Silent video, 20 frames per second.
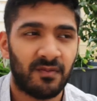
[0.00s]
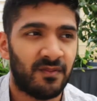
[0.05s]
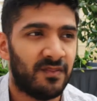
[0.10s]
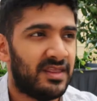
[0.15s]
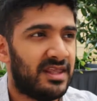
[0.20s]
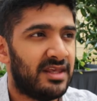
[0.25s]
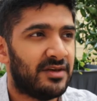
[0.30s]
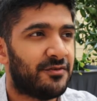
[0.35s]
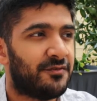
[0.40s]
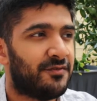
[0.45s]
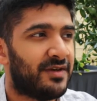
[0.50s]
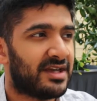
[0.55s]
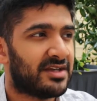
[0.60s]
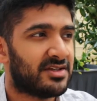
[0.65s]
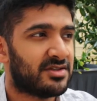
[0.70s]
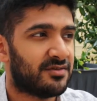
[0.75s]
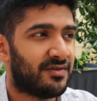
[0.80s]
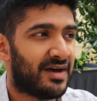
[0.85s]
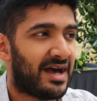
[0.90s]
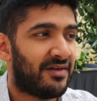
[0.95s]
the
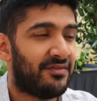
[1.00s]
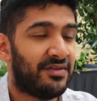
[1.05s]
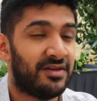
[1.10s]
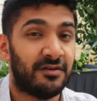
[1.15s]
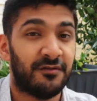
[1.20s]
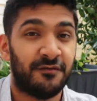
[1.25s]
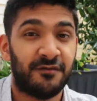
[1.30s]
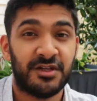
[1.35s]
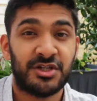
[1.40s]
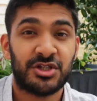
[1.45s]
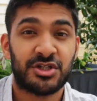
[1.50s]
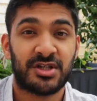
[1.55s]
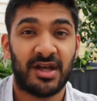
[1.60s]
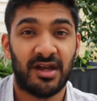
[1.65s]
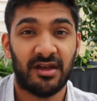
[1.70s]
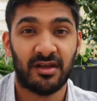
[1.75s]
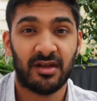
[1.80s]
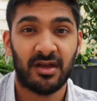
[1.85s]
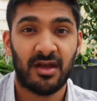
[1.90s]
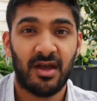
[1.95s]
effect of having a fish
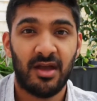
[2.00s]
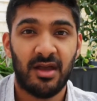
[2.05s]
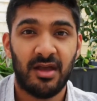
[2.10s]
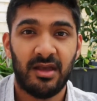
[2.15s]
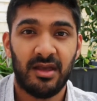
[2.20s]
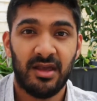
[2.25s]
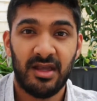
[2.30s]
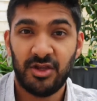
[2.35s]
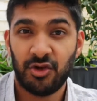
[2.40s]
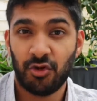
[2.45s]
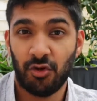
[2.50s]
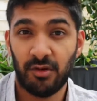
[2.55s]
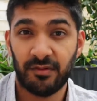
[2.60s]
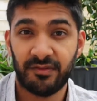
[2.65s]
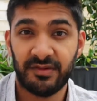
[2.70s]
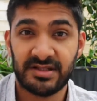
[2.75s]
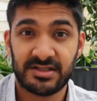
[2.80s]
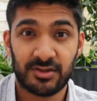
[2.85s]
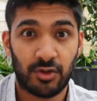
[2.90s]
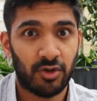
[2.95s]
tank in your
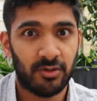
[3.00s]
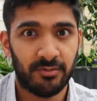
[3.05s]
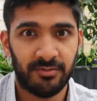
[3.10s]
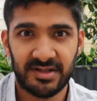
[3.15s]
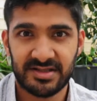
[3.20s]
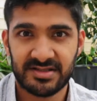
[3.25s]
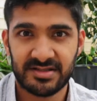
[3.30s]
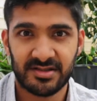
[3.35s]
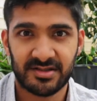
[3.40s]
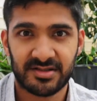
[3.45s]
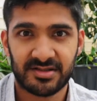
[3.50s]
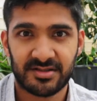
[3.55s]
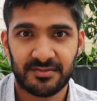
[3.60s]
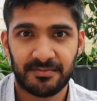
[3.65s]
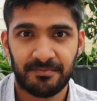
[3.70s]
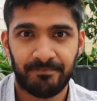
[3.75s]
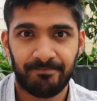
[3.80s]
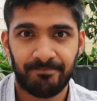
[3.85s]
office on business.